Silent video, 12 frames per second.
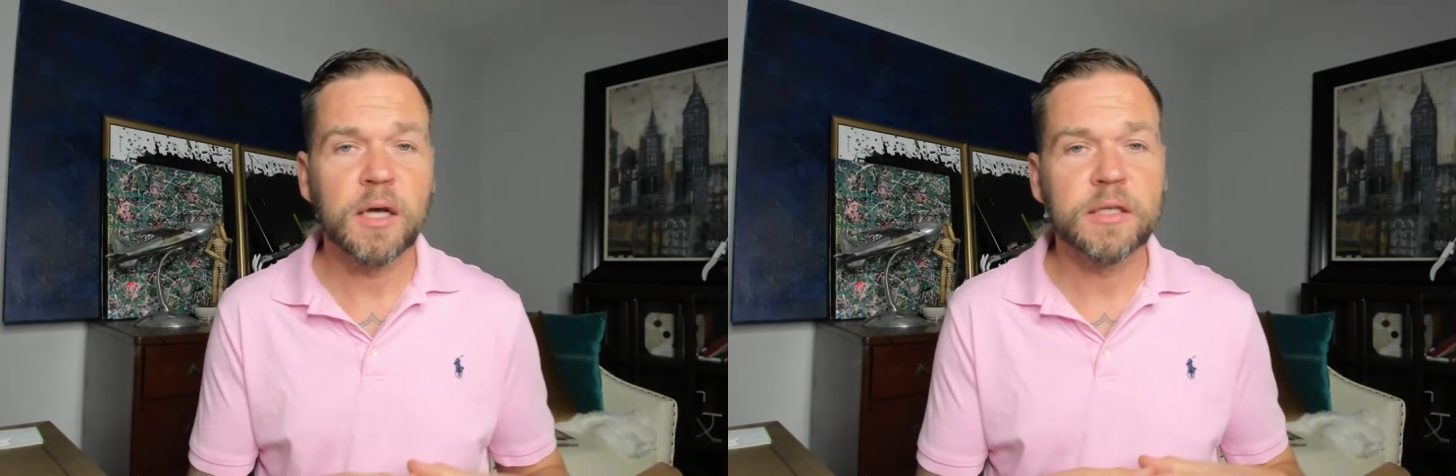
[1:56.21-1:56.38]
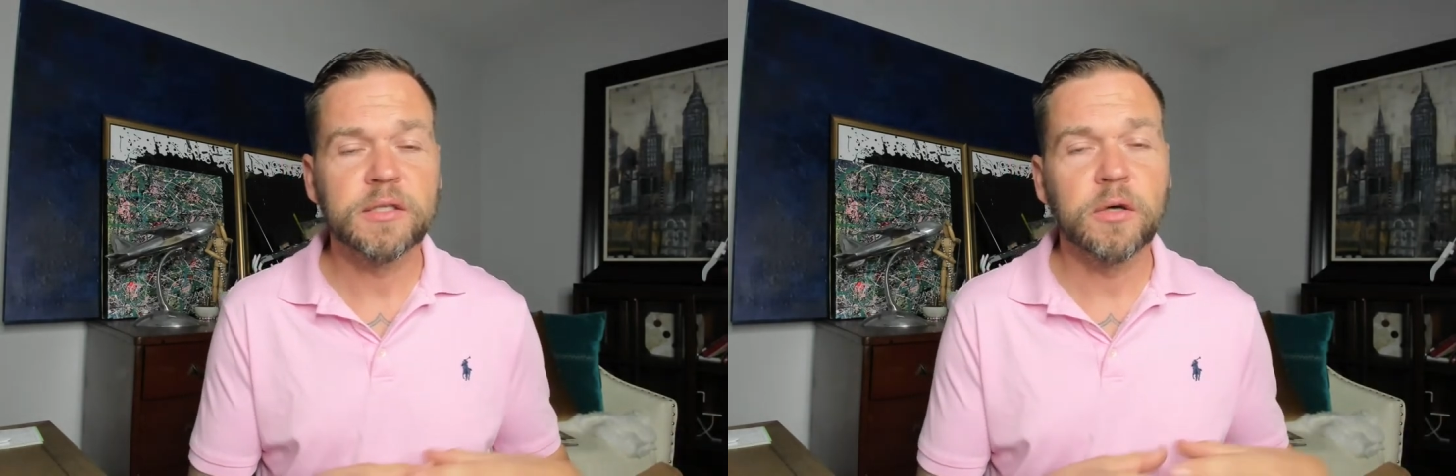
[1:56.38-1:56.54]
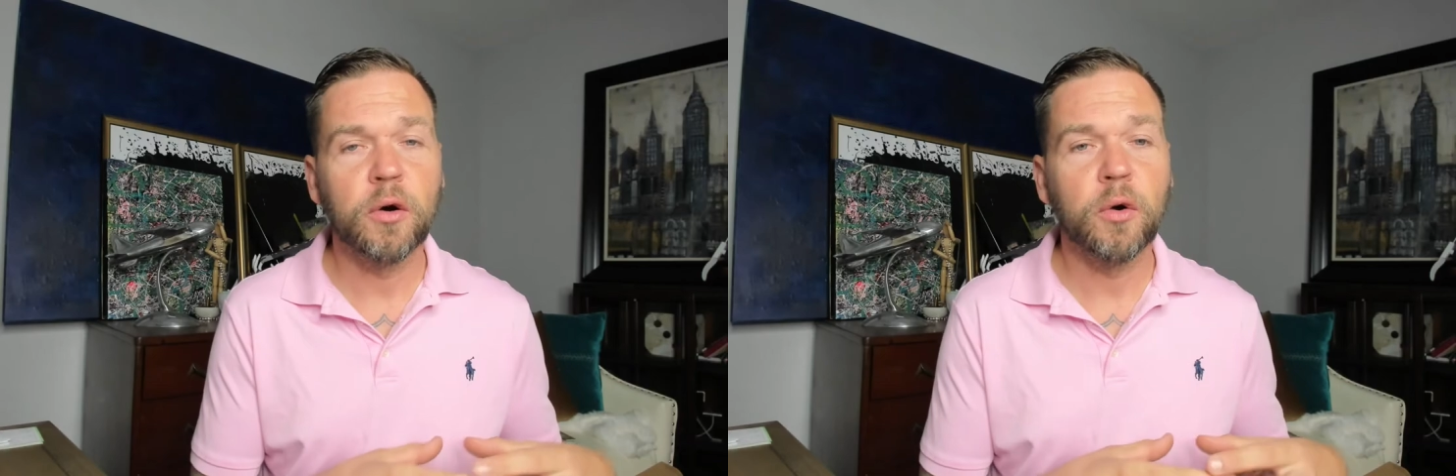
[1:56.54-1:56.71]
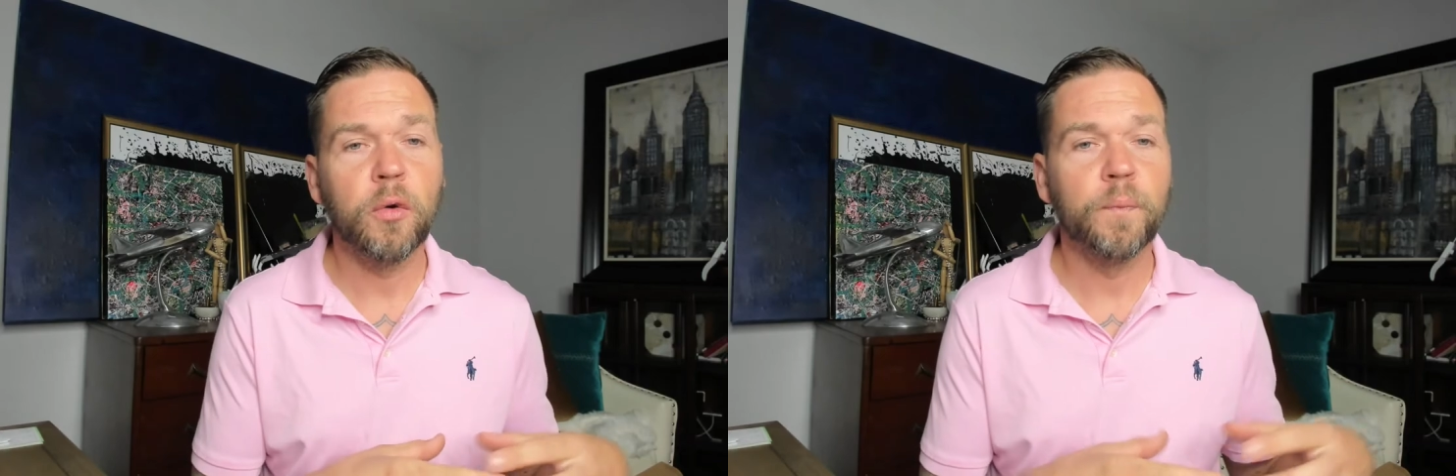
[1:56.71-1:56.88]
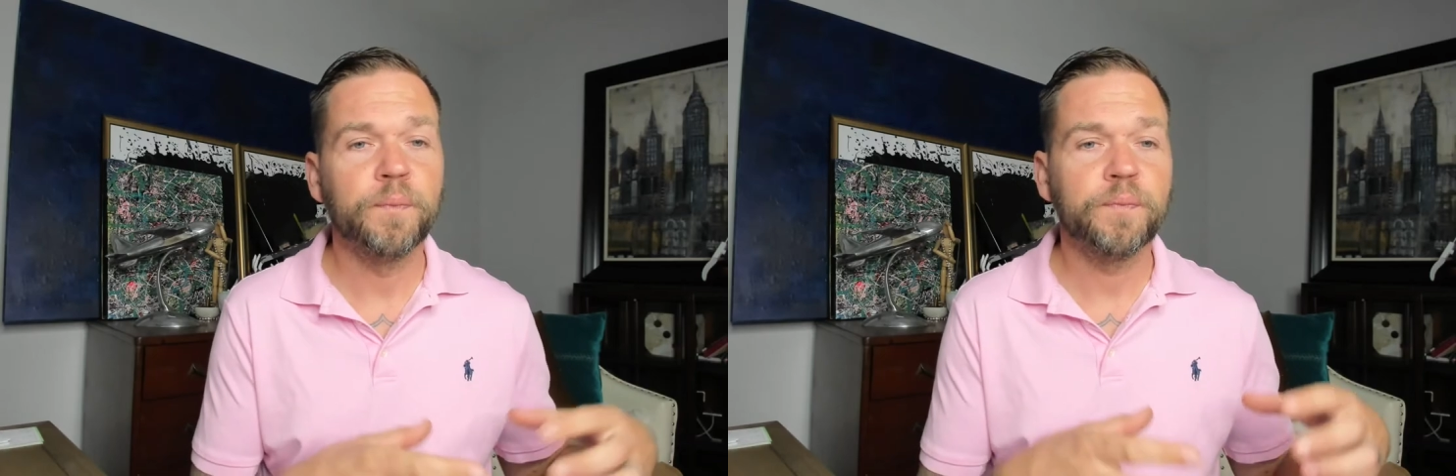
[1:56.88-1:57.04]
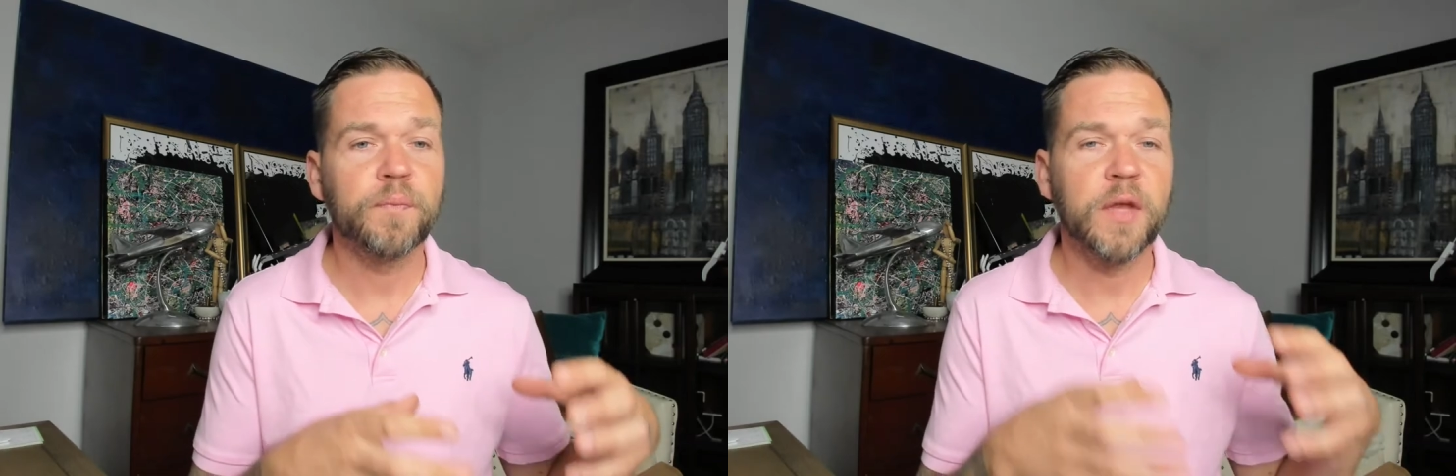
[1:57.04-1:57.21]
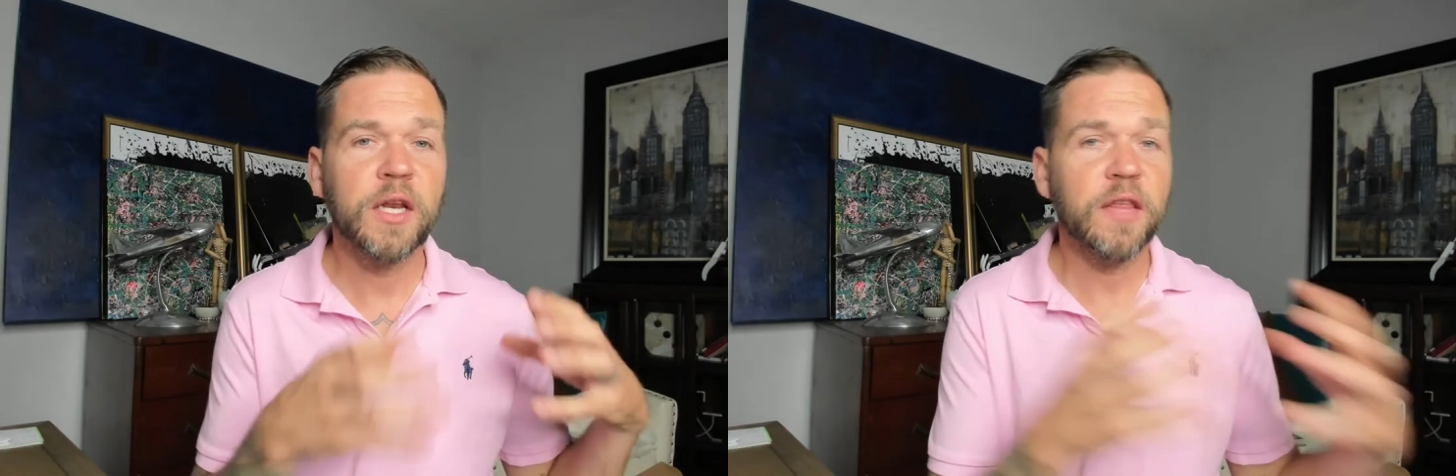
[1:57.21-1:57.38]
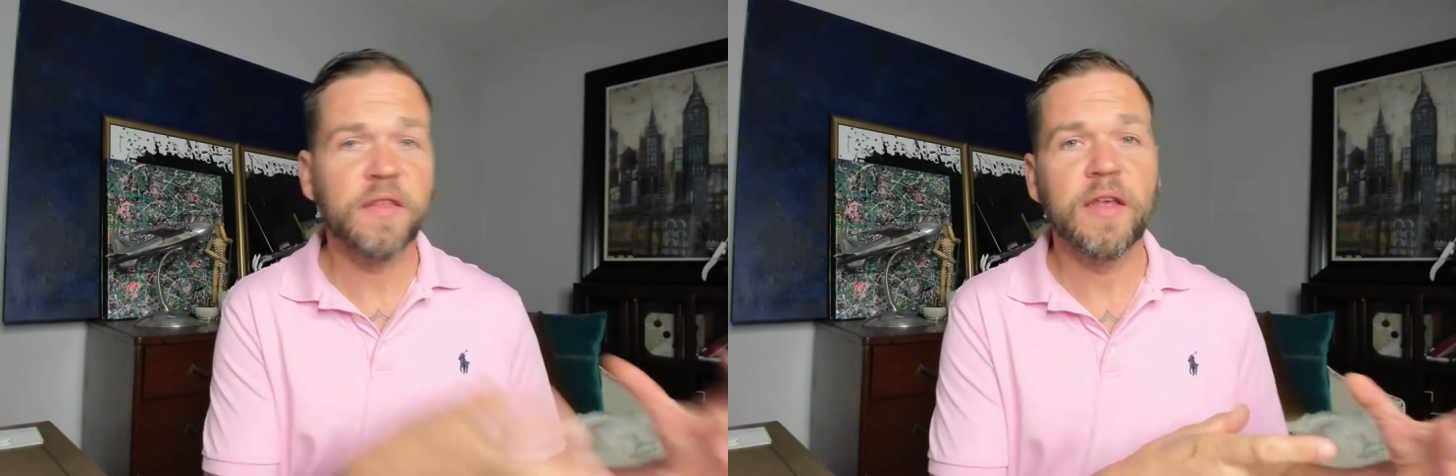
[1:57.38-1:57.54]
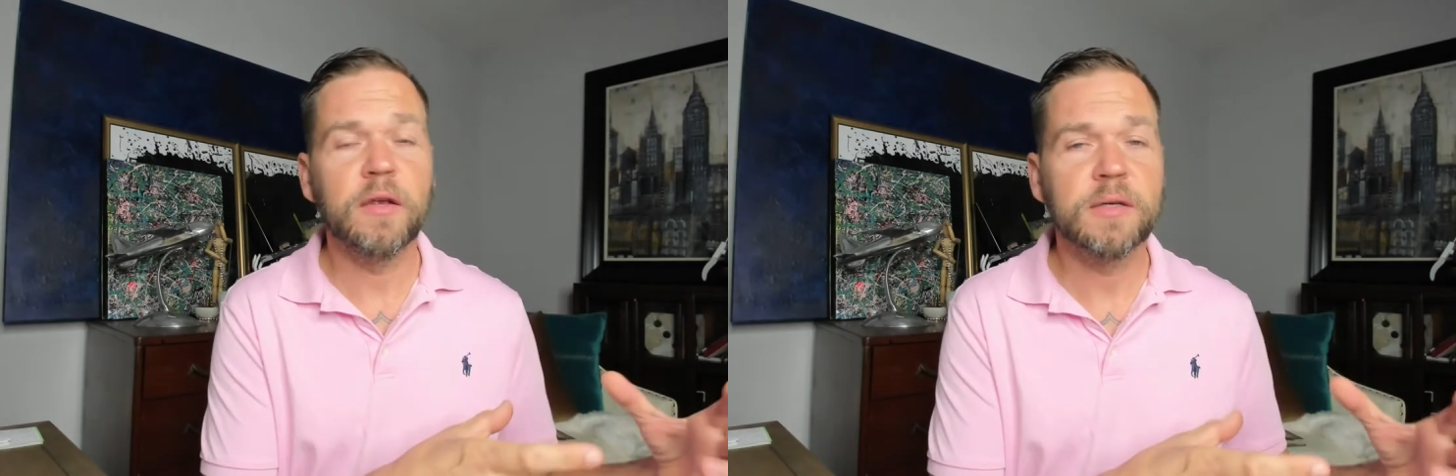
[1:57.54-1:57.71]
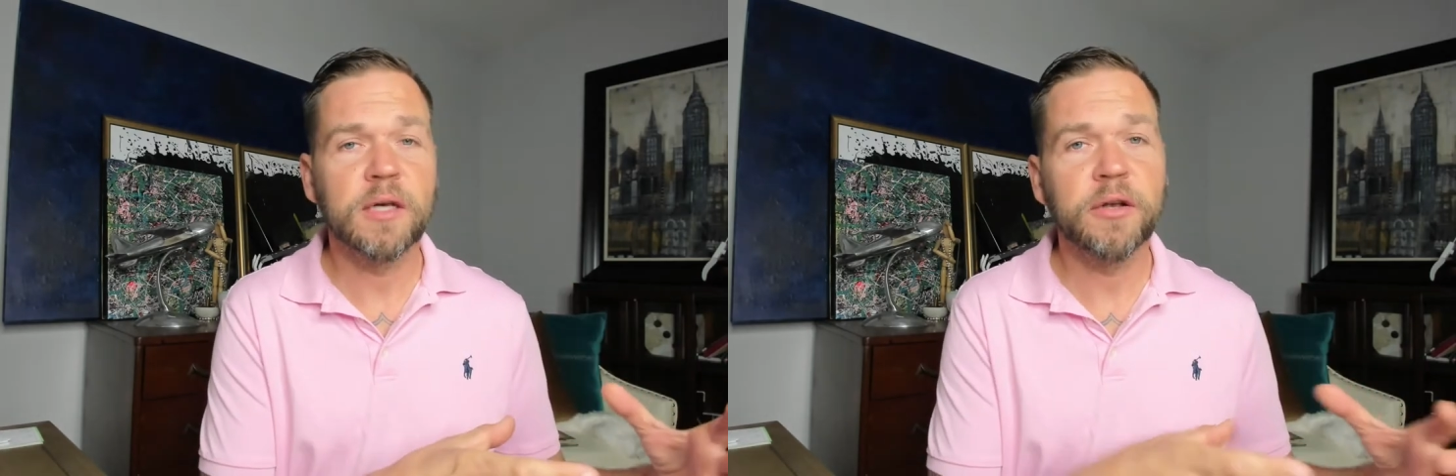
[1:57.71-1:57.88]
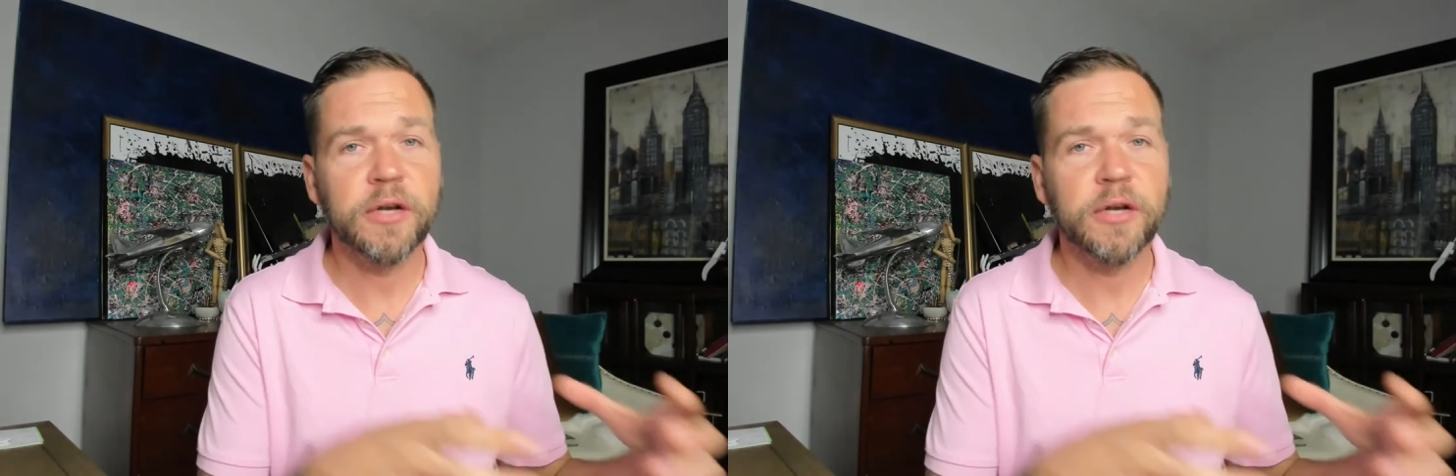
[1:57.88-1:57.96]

So anything that you sell,